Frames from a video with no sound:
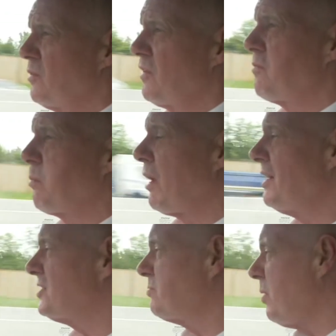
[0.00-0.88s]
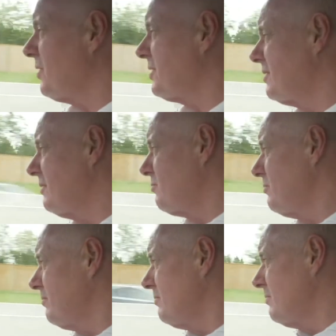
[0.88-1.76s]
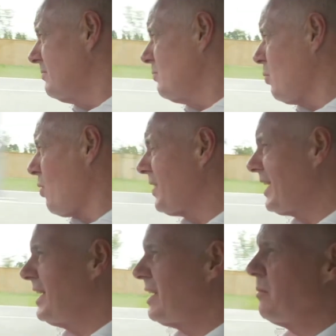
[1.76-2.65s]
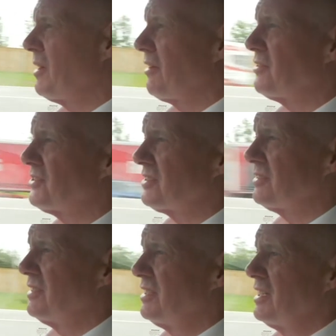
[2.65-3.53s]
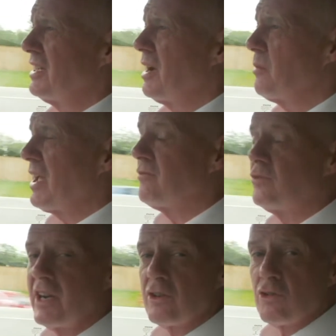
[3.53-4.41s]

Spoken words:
We've blind spot warning in our mirrors. and we have rear